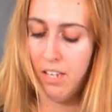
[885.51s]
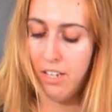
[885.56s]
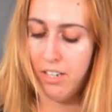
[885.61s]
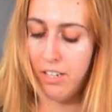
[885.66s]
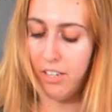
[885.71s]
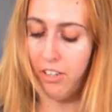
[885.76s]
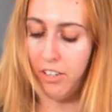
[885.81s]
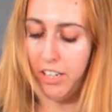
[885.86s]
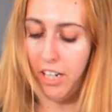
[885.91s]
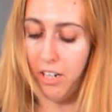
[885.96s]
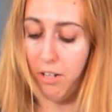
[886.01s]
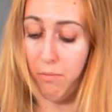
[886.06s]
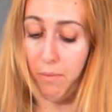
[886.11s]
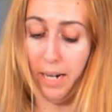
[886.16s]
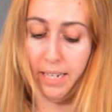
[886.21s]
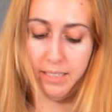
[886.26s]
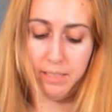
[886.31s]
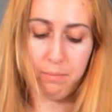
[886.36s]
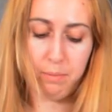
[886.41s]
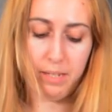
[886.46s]
to look at your
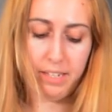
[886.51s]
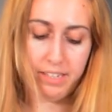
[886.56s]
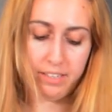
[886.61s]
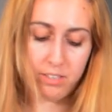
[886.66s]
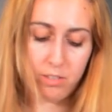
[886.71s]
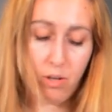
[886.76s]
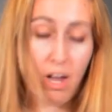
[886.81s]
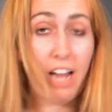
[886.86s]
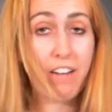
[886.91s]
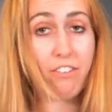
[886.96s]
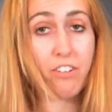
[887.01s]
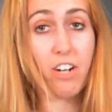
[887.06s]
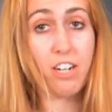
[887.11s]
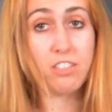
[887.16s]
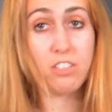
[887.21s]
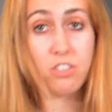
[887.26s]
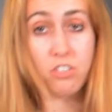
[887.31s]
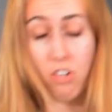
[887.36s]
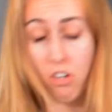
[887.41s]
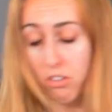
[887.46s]
recipe. So I
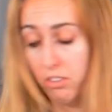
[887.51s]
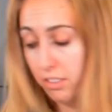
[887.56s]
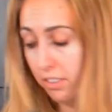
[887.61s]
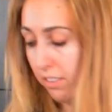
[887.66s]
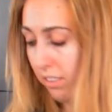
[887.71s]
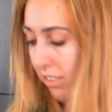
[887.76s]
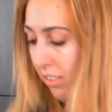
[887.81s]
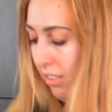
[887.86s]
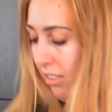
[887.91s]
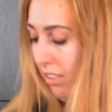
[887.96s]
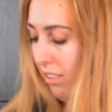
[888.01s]
forgot salt.